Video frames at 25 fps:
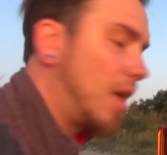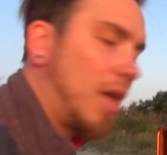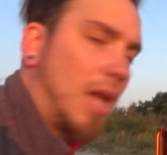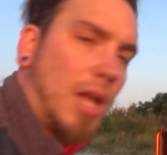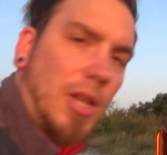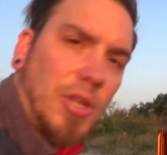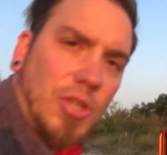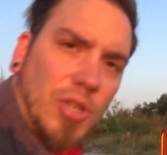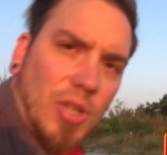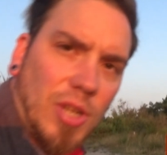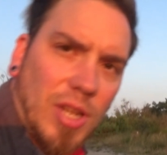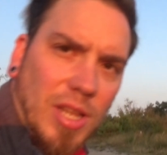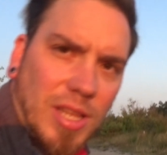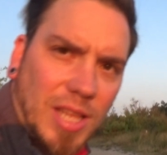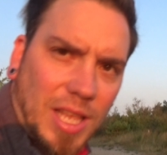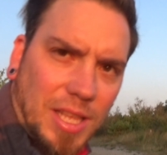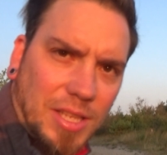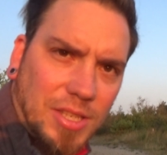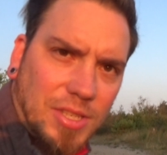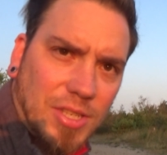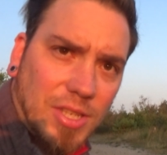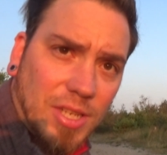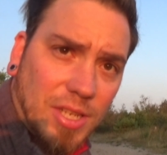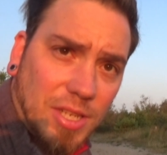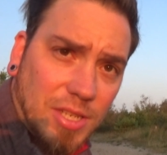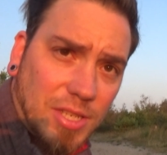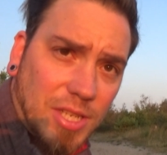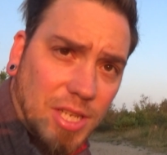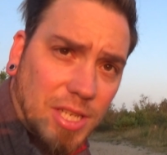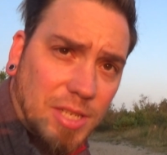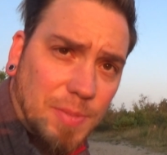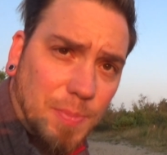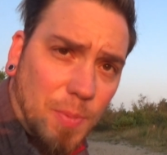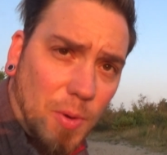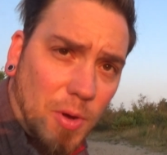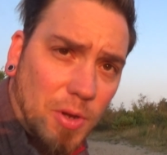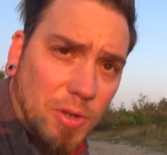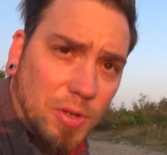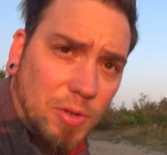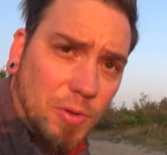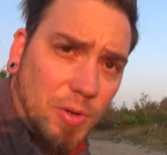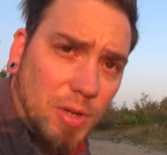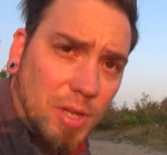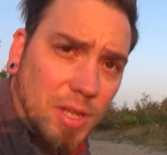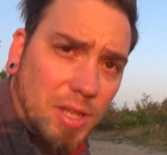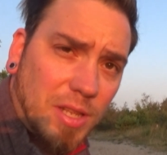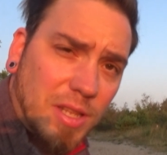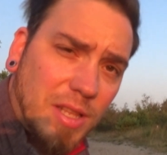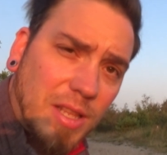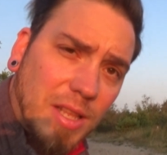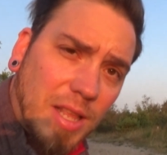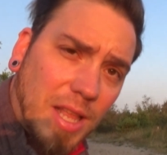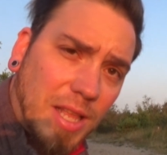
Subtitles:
I shot it at 6.3.